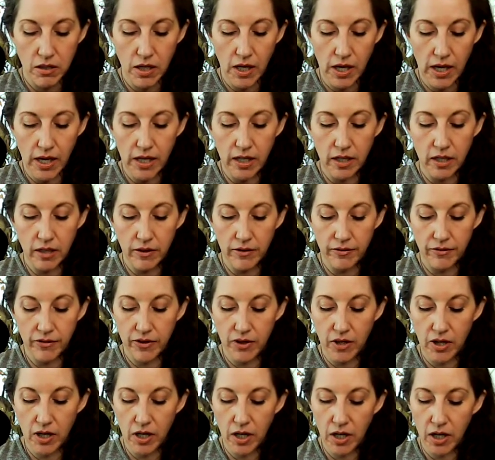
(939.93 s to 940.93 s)
Eight of
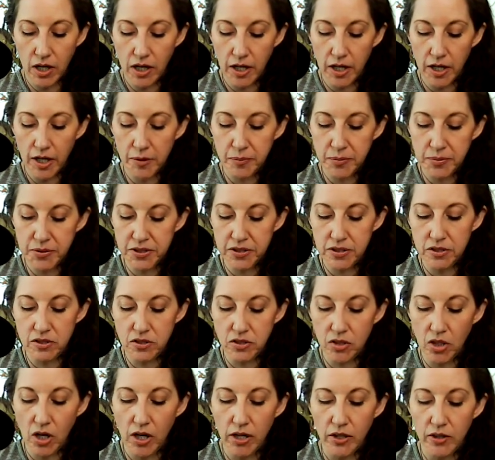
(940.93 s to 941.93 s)
Cups,
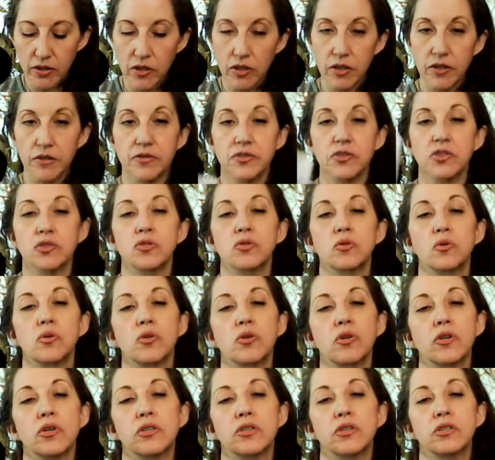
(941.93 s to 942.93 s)
Daughter of
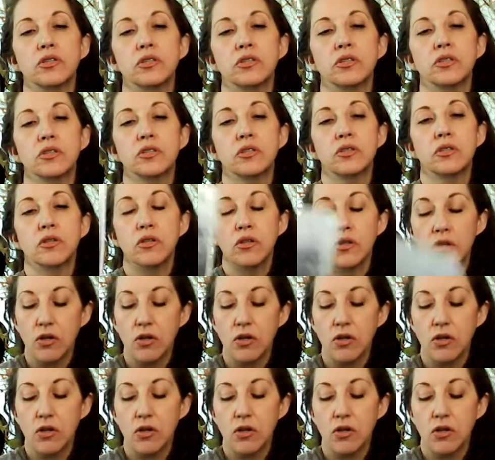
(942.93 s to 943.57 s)
Swords